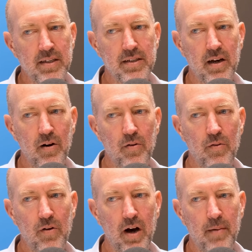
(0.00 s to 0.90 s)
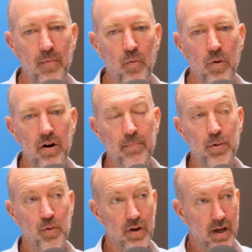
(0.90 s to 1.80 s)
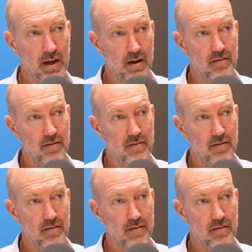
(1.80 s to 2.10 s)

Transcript: So we're in Pune.